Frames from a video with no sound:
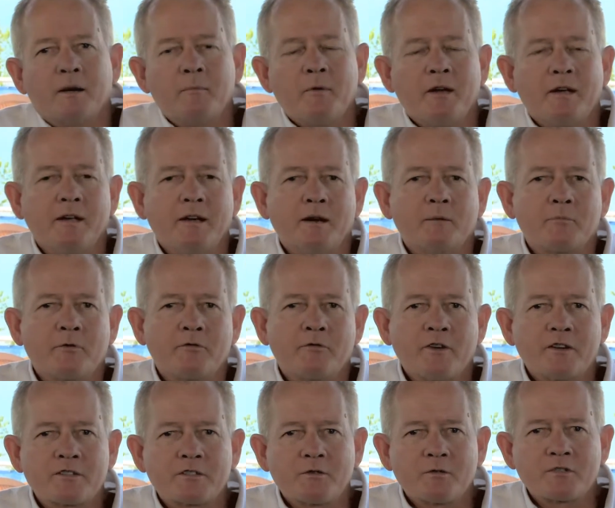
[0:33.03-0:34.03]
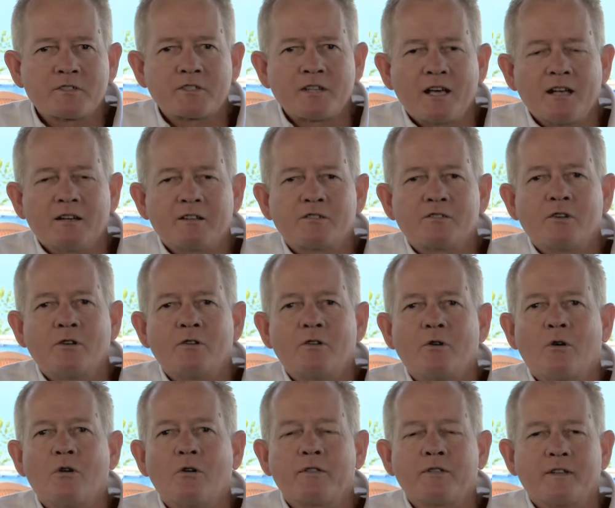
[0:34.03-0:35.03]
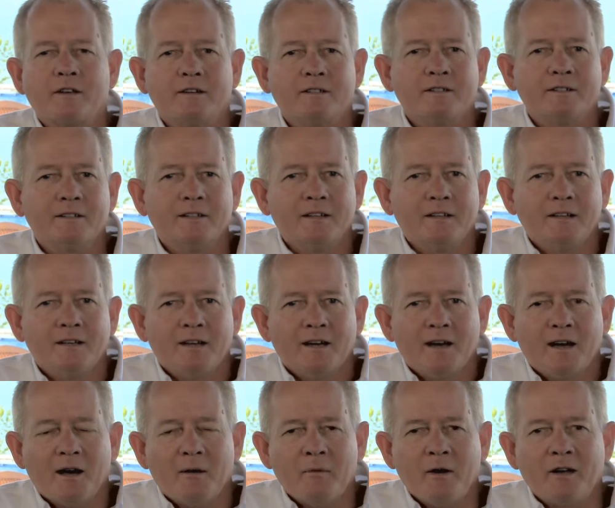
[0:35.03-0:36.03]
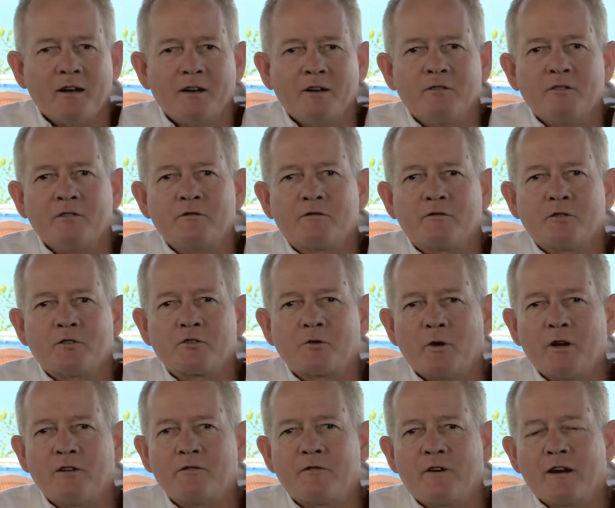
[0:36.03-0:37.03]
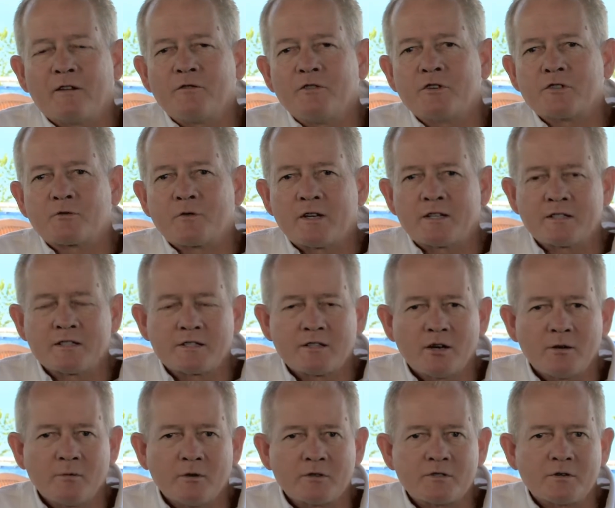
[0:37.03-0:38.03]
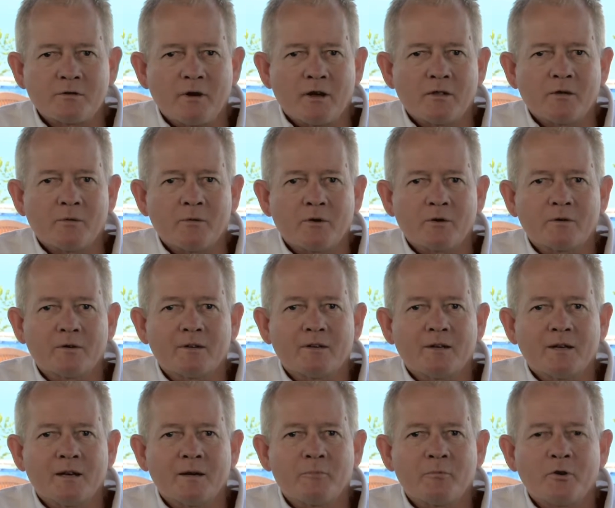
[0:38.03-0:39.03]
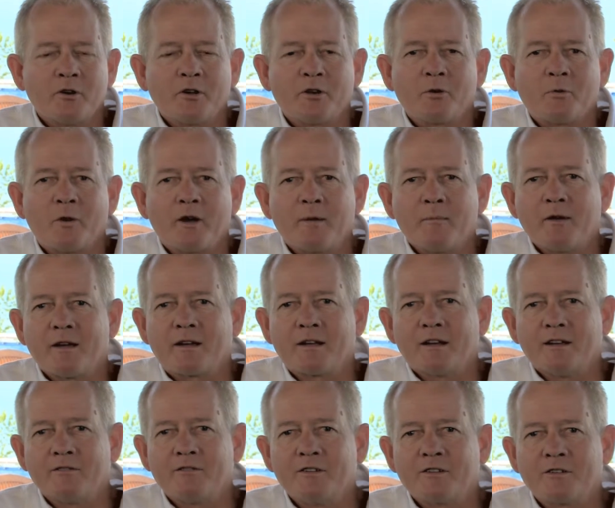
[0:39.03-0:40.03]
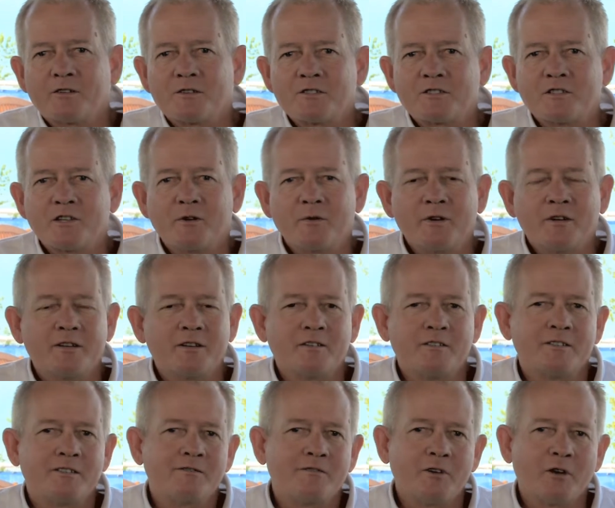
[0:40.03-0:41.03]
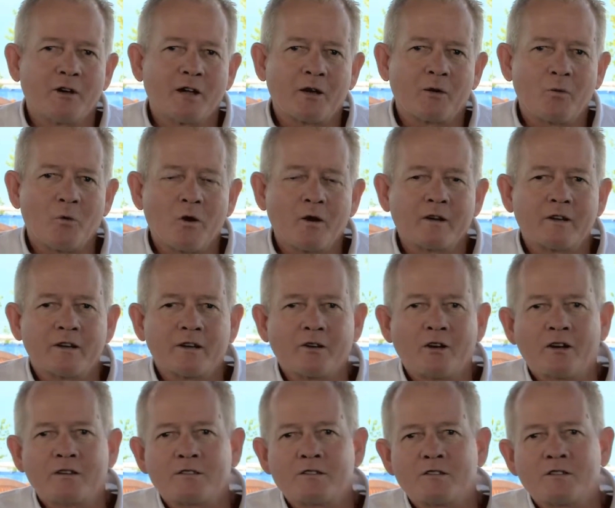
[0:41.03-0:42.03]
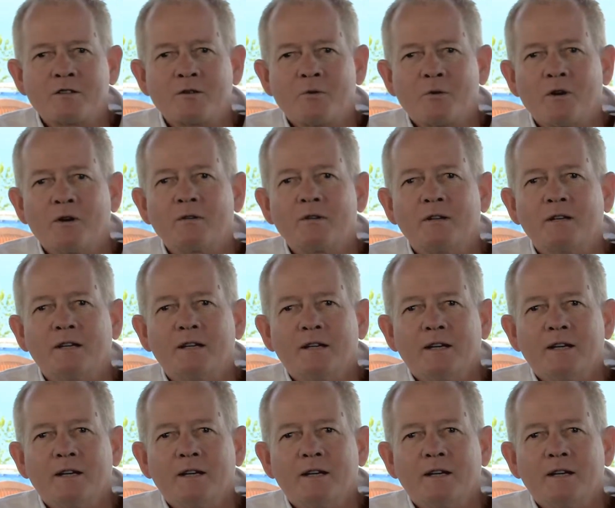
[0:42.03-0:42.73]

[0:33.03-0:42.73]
I'm a professional sailor turned author. I made a living for 25 years racing sailboats around the world. A pretty good way to make a living considering it didn't feel like work and I got to see the world.